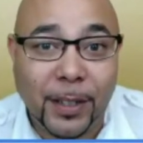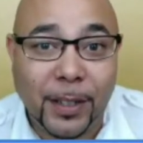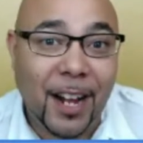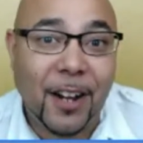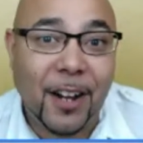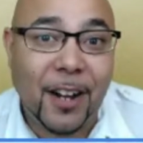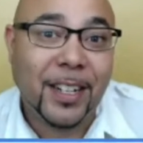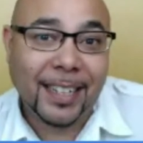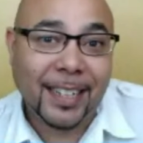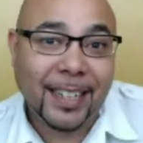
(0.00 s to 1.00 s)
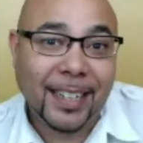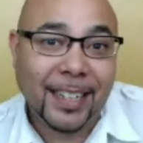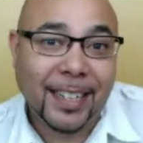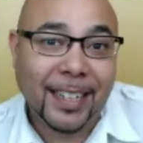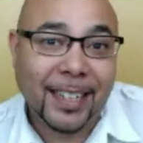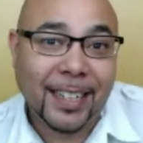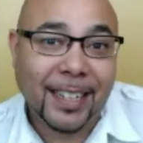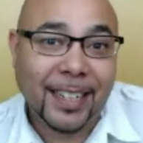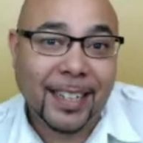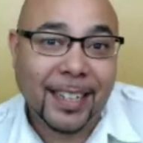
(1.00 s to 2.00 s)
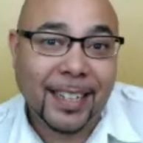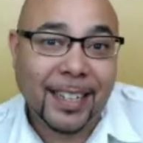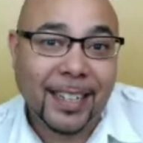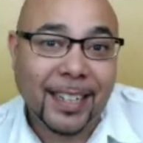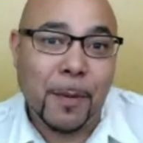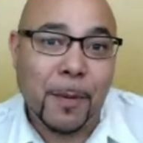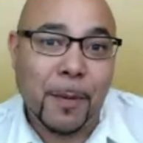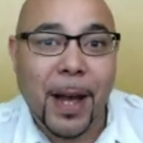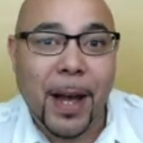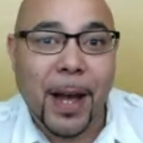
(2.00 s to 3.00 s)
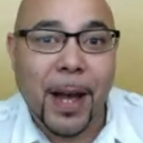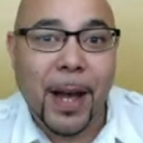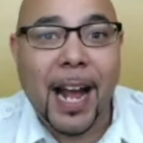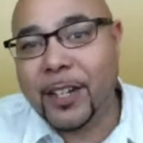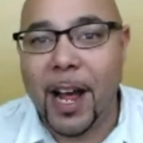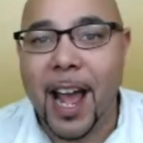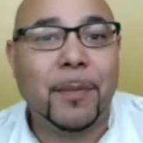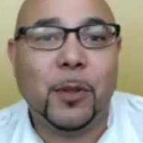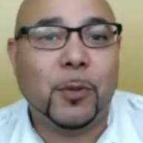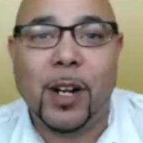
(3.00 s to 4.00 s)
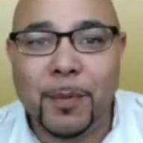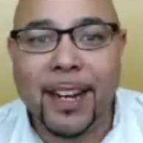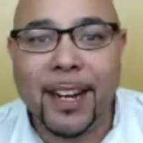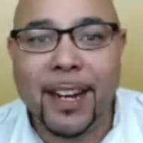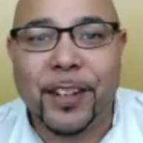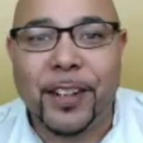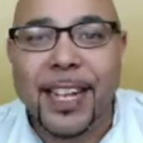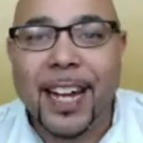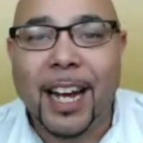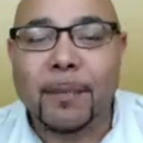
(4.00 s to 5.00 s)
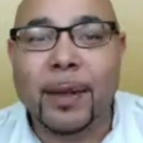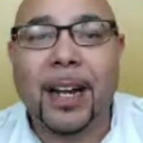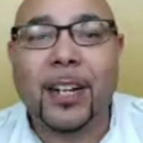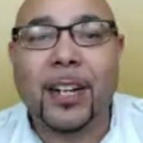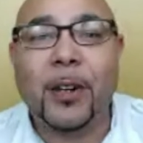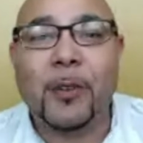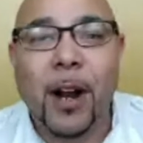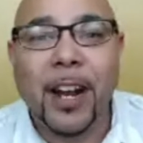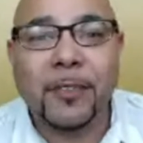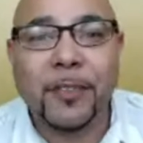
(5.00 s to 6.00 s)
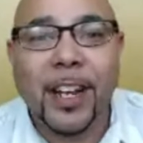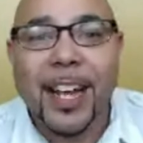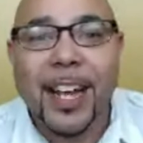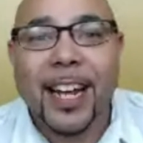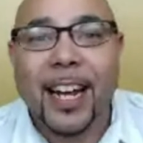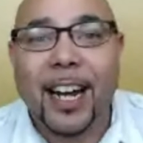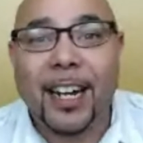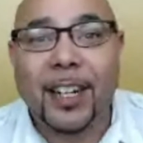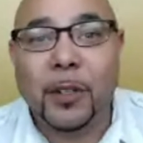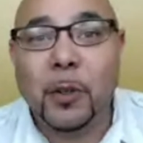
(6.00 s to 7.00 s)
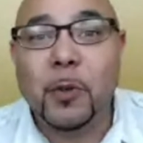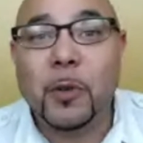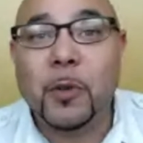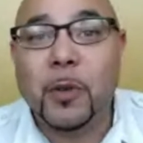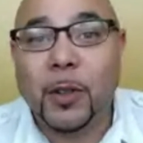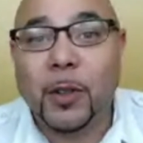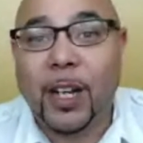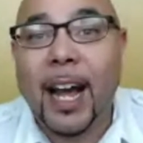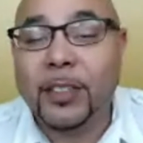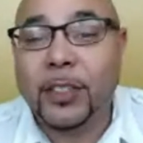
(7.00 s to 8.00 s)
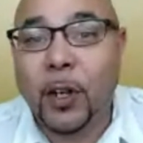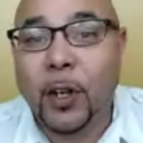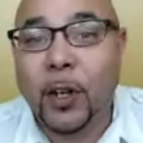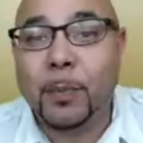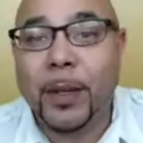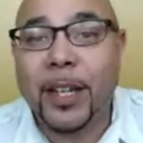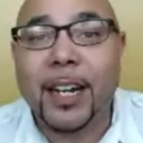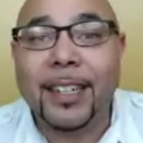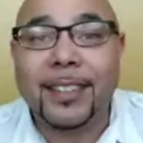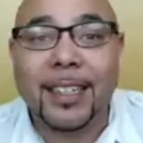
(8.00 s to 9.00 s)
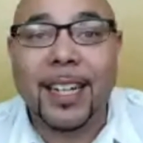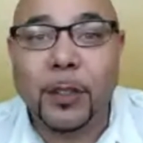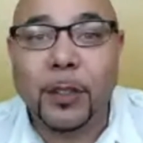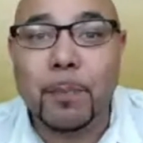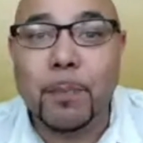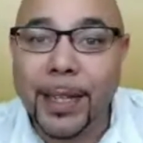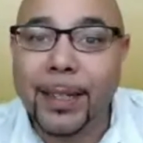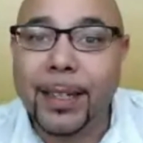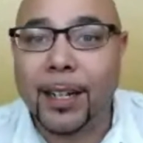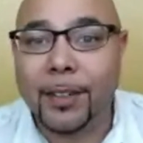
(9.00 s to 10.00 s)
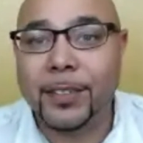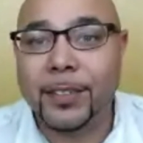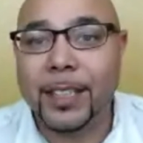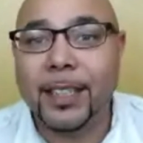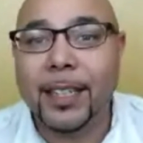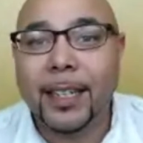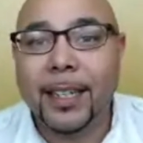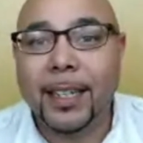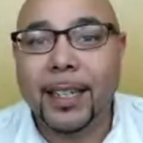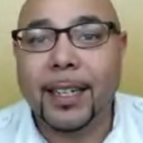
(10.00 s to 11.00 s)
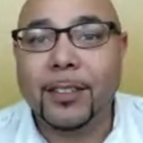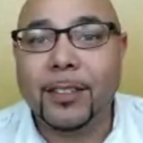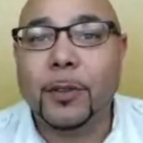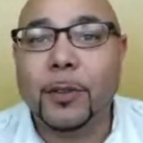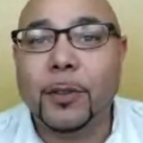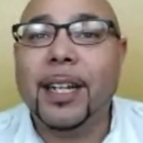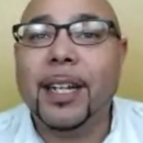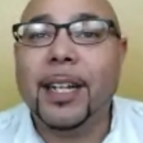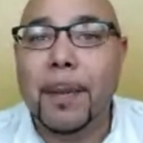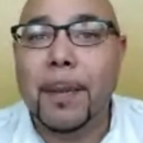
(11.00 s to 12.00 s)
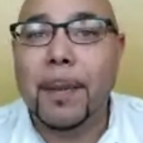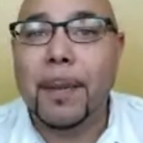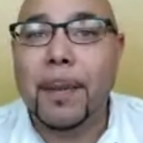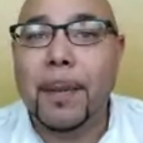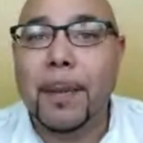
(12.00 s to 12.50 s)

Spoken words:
But now, as I went back, I know what happened in my life. I met my current wife, who has shown me what it's like to be loved and to be in a balanced